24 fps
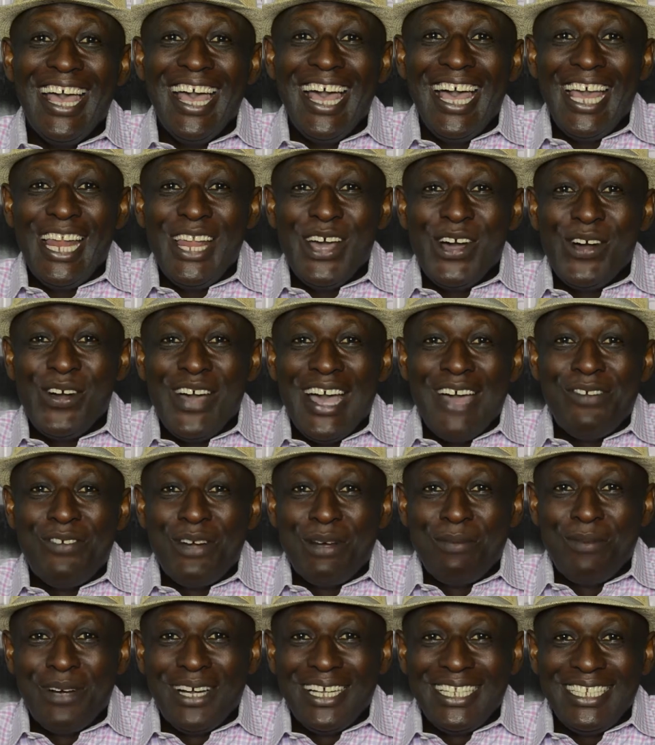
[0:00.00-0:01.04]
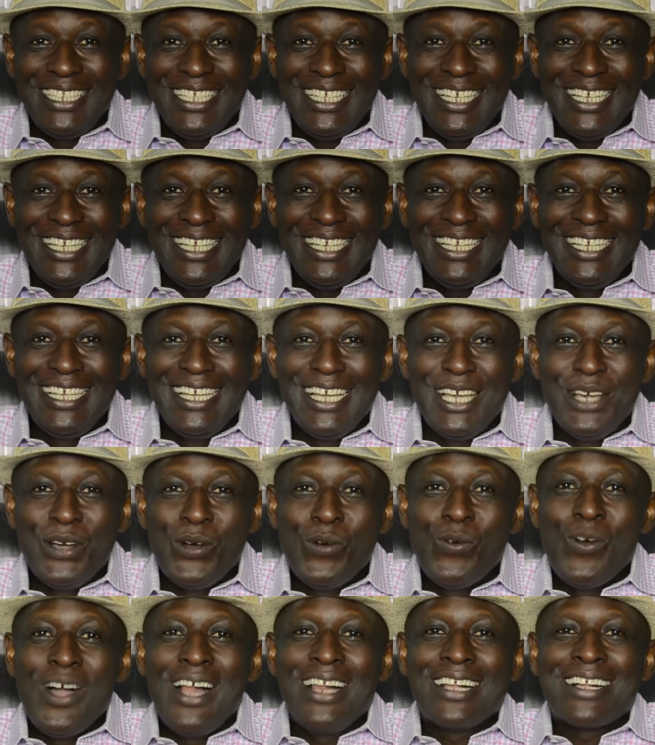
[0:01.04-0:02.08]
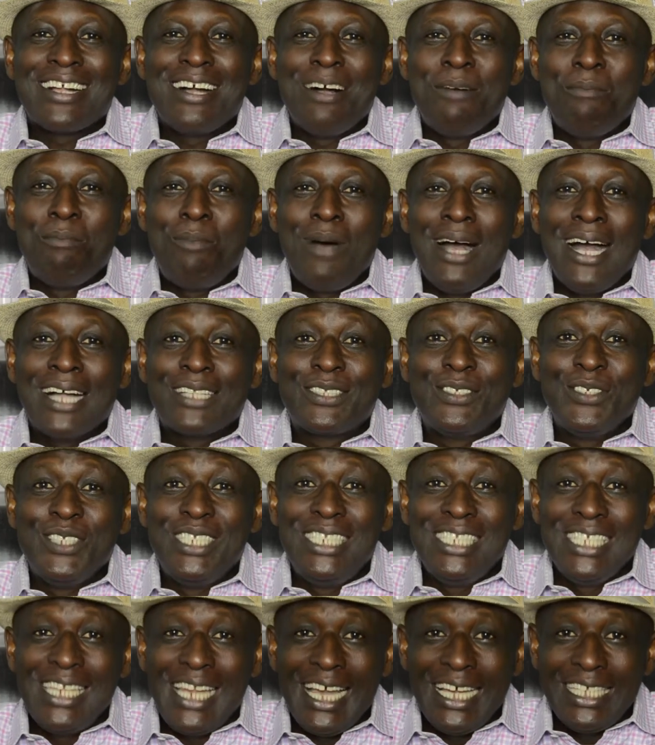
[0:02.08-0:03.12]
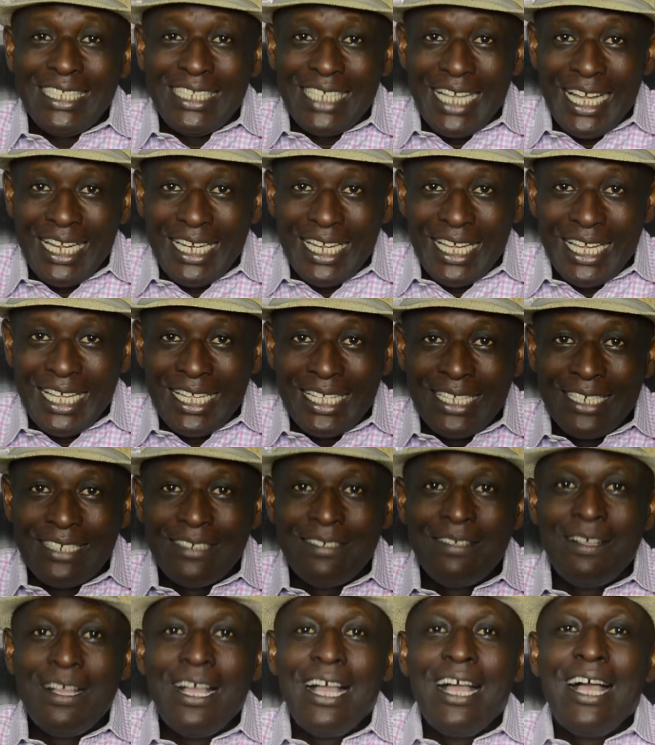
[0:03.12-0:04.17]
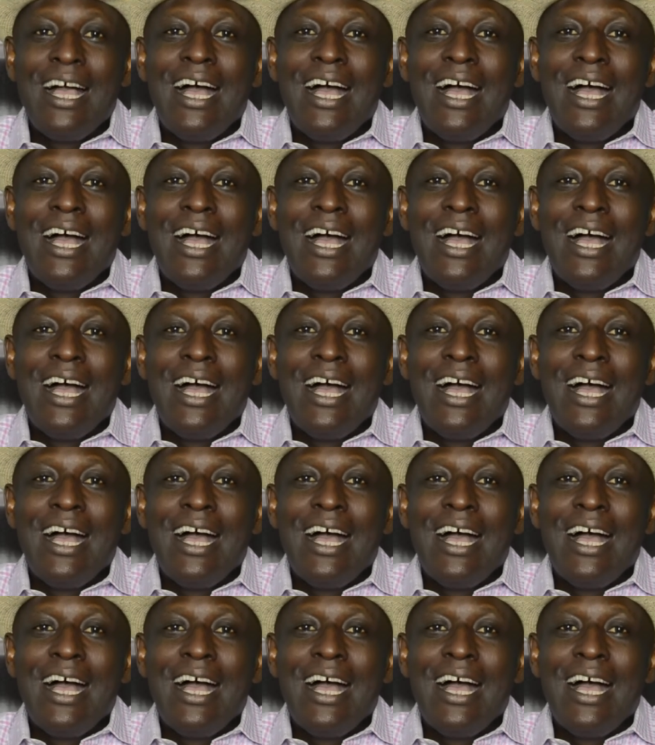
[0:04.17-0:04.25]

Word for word: Hello everybody, welcome back to Delight Channel.